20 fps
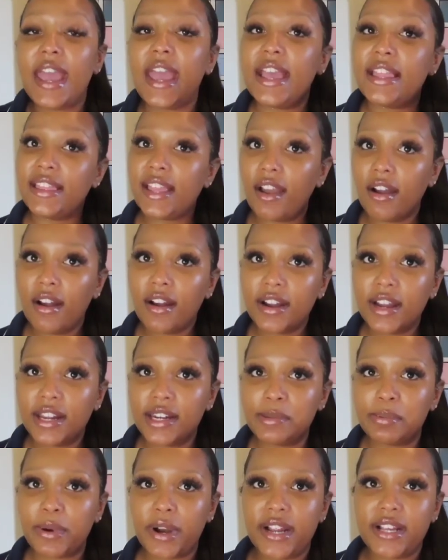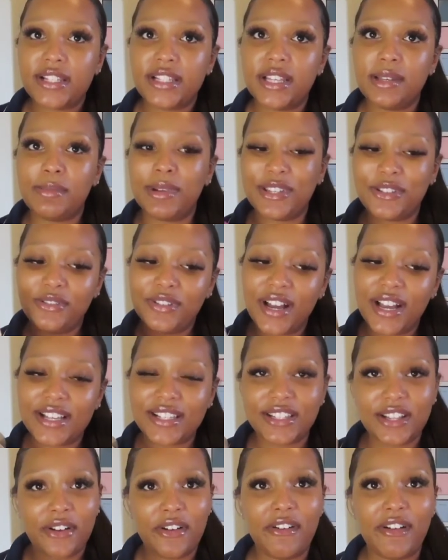And they are kind of pricey, but you
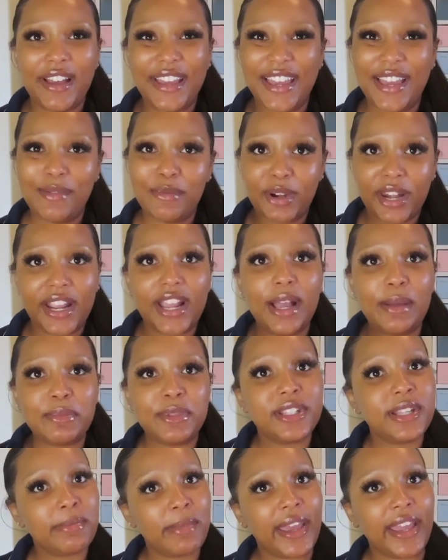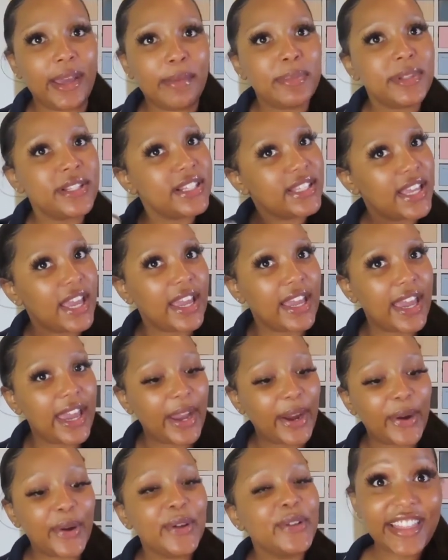guys know how I am when it comes to makeup and skincare.